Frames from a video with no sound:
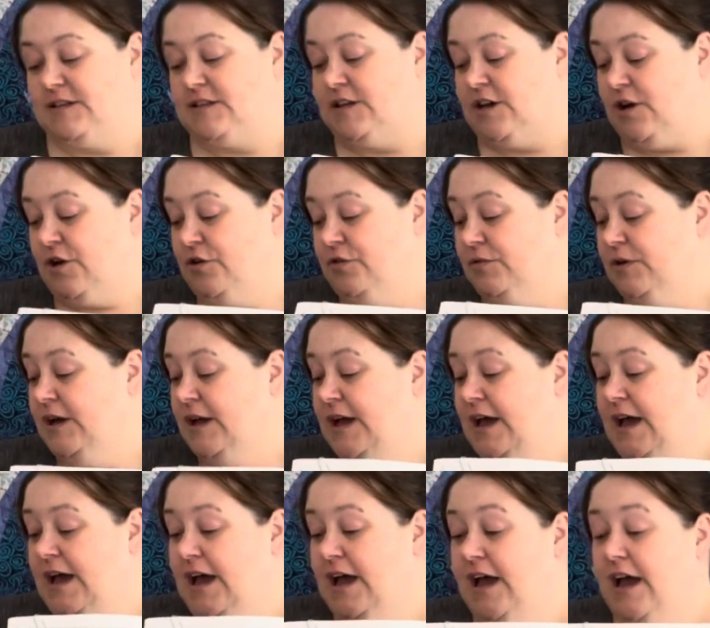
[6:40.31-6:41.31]
So
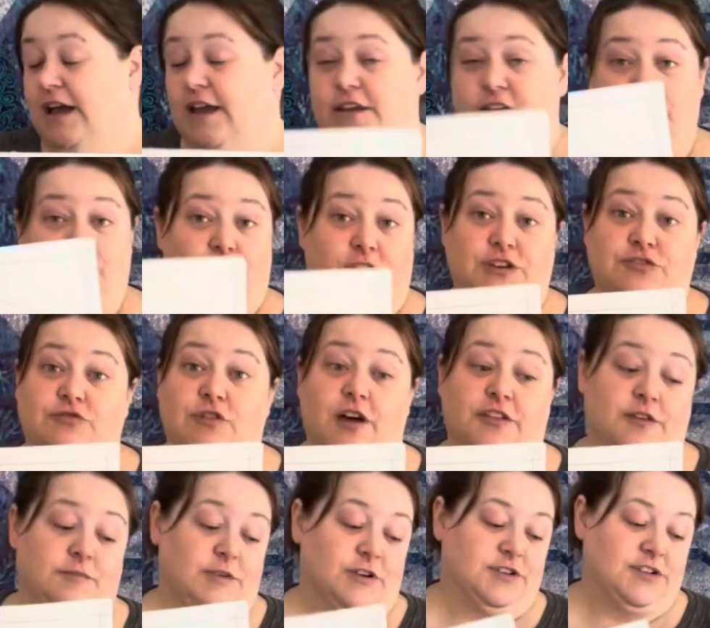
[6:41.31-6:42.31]
you can draw
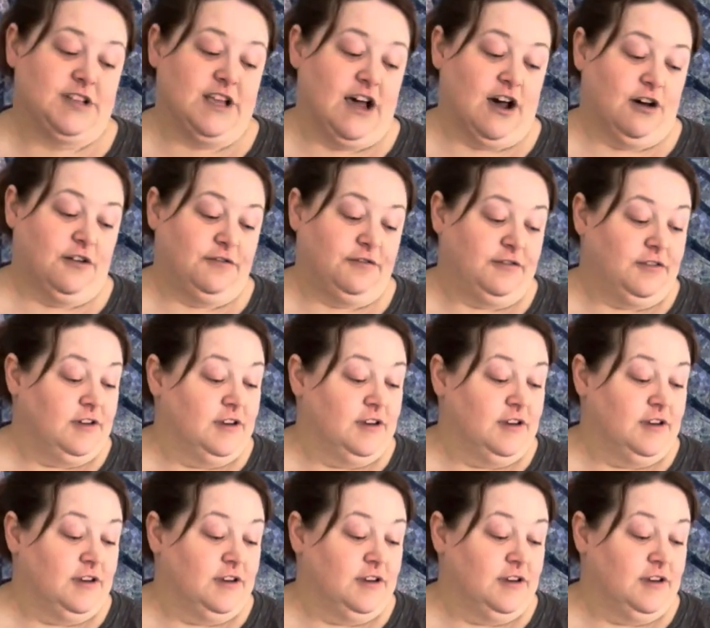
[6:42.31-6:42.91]
them yourself.